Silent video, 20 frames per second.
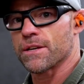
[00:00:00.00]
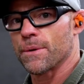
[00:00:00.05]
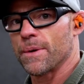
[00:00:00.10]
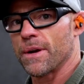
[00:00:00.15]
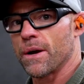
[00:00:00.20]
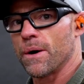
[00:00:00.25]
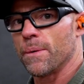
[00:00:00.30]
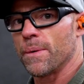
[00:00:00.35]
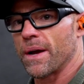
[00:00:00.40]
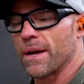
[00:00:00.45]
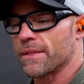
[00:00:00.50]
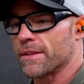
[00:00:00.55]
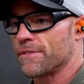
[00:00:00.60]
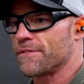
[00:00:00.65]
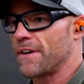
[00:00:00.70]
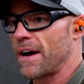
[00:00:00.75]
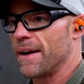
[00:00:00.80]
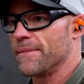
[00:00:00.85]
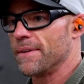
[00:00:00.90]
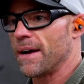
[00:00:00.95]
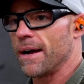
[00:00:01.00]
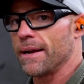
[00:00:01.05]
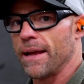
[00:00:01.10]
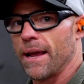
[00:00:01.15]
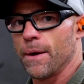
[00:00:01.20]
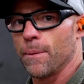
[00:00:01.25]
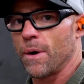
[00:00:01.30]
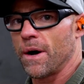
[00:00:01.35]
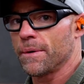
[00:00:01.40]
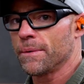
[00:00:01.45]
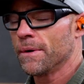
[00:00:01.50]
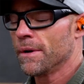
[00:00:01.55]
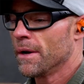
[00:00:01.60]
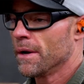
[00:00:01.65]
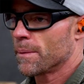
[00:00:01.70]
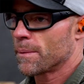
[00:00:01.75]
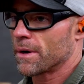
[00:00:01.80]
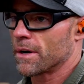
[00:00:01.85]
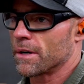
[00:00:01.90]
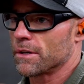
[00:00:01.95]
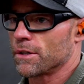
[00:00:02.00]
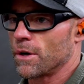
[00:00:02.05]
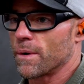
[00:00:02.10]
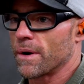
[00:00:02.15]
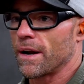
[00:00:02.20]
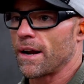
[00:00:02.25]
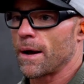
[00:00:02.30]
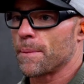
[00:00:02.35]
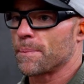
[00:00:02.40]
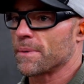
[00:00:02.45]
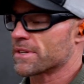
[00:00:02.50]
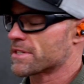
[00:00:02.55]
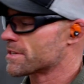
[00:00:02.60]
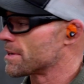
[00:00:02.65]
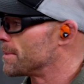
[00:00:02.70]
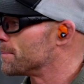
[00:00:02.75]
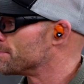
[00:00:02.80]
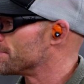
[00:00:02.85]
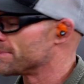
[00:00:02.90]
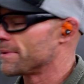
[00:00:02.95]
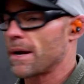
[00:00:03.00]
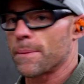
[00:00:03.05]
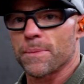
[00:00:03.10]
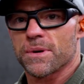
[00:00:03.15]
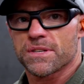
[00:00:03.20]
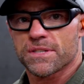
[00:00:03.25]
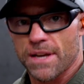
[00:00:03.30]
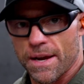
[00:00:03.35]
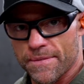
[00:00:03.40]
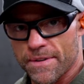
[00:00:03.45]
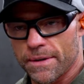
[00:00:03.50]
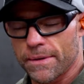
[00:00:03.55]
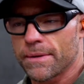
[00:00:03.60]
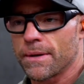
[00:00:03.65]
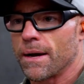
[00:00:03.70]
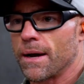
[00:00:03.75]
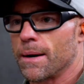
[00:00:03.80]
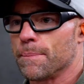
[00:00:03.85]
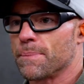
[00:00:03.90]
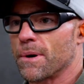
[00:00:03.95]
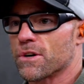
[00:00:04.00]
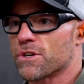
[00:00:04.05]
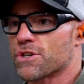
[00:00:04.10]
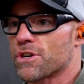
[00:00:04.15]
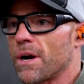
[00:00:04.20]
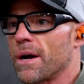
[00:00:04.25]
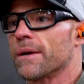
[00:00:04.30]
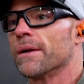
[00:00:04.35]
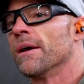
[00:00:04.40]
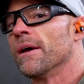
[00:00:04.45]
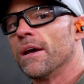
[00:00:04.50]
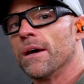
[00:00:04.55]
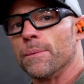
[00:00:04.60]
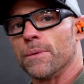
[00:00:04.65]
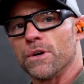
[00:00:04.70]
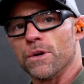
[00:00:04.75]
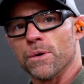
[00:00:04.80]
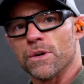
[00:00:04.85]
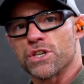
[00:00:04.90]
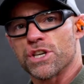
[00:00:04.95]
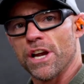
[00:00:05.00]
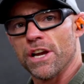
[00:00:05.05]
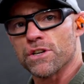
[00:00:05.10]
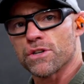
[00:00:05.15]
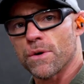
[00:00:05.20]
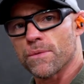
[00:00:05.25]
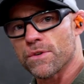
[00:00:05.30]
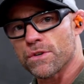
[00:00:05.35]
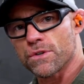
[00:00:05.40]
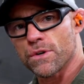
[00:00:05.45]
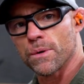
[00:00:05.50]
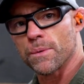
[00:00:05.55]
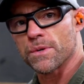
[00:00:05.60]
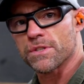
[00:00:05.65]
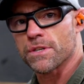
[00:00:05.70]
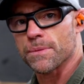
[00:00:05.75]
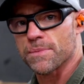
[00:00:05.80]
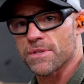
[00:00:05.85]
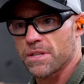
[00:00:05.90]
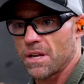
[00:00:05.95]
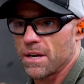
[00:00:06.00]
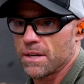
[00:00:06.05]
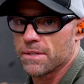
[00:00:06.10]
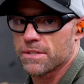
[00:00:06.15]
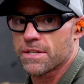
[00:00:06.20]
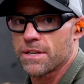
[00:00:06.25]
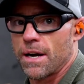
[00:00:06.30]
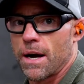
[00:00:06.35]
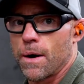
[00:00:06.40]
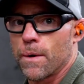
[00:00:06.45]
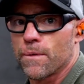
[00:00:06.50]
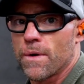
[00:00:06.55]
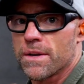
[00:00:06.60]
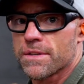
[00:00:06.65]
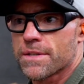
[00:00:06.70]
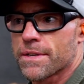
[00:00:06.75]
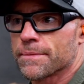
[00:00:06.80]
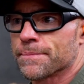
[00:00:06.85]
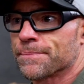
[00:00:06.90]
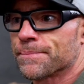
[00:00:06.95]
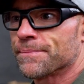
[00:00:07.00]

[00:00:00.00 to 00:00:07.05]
here we go. We got the 590A1. We're going to load it up with some number 7 birdshot. We'll do a changeover drill with some slug and see how it runs.